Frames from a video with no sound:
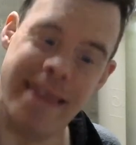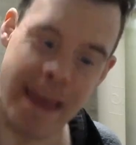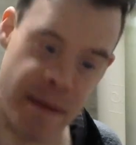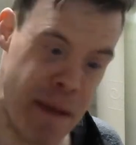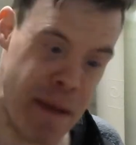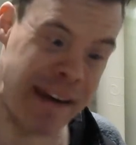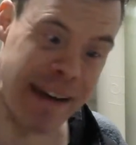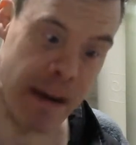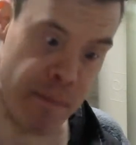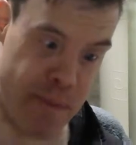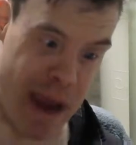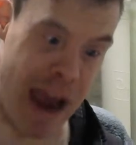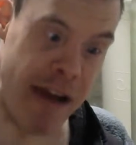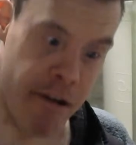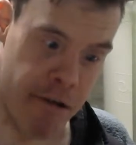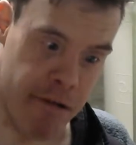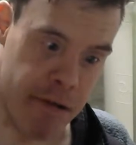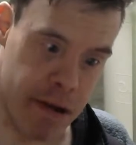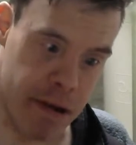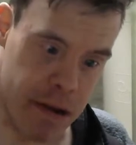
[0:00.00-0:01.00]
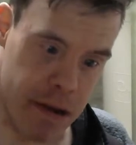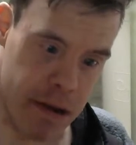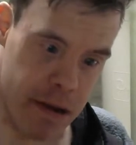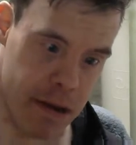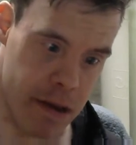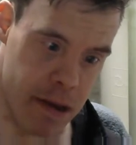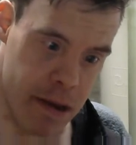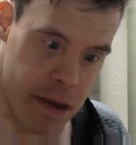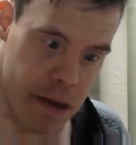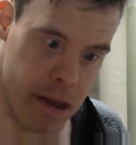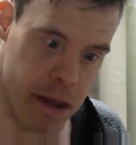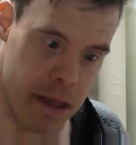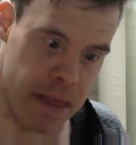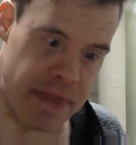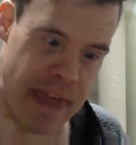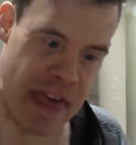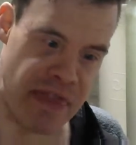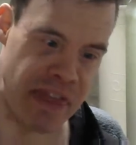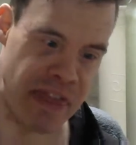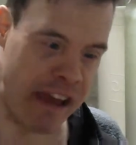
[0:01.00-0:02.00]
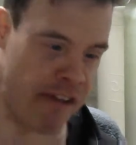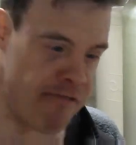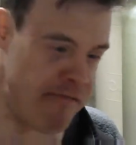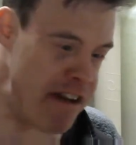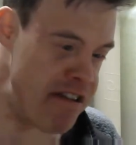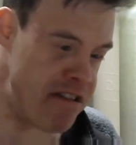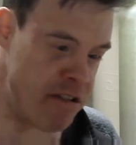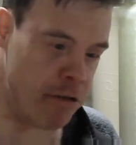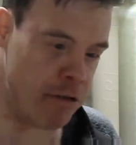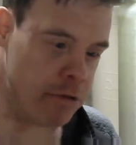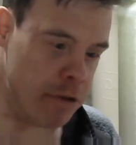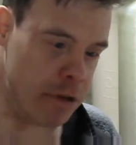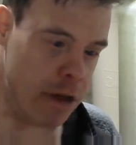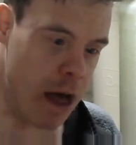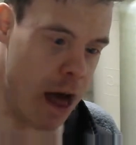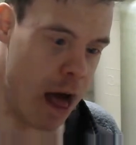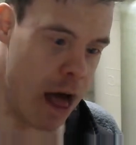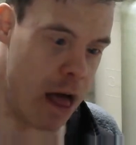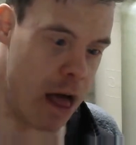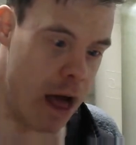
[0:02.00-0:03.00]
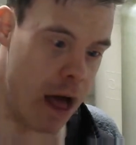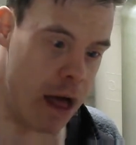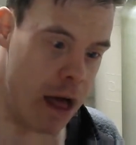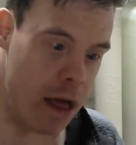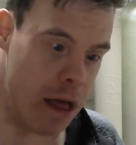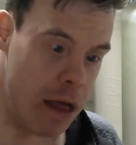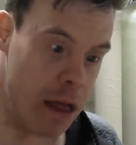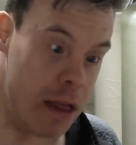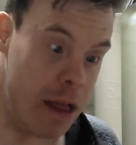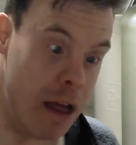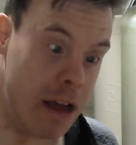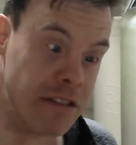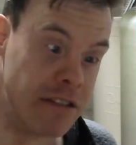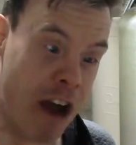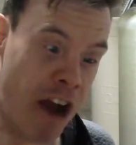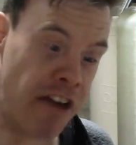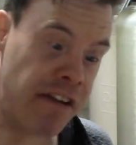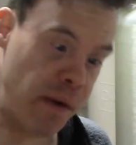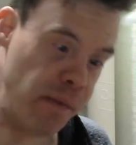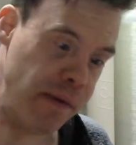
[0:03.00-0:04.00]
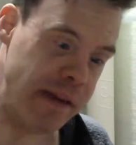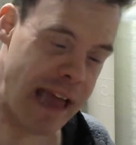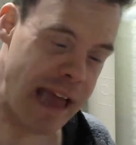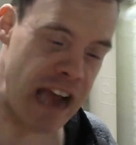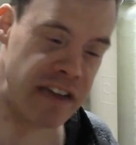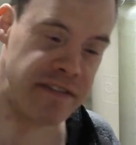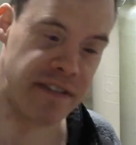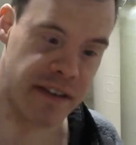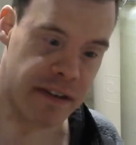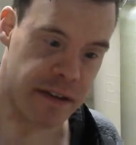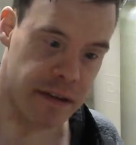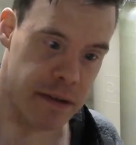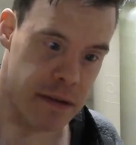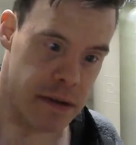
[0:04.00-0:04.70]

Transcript: They made it better than the original cartoon classic.